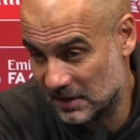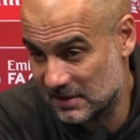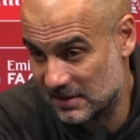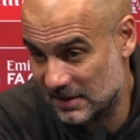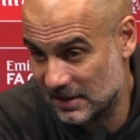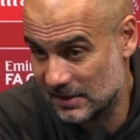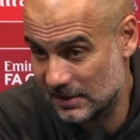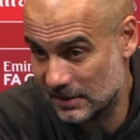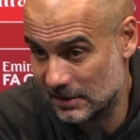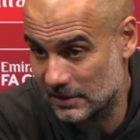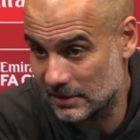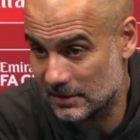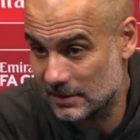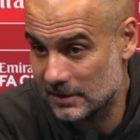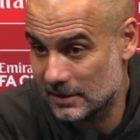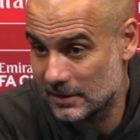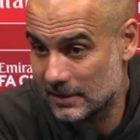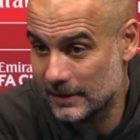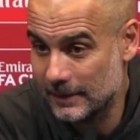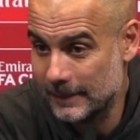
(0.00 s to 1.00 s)
years,
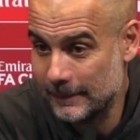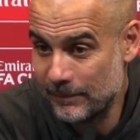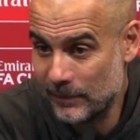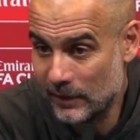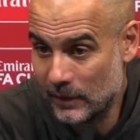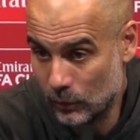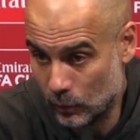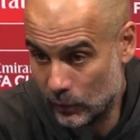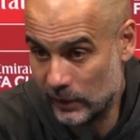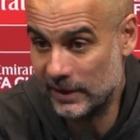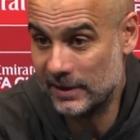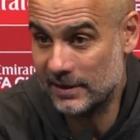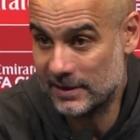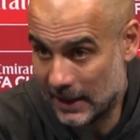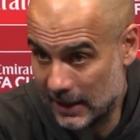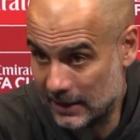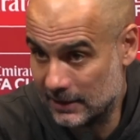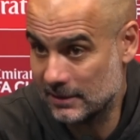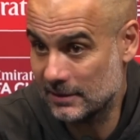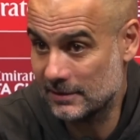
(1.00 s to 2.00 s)
winning
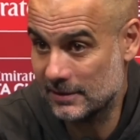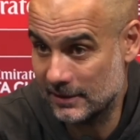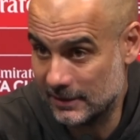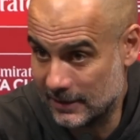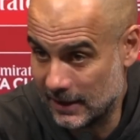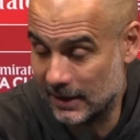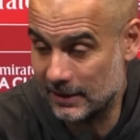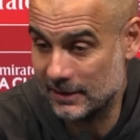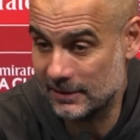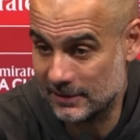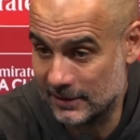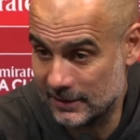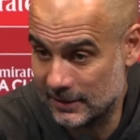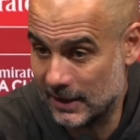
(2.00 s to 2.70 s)
titles and titles and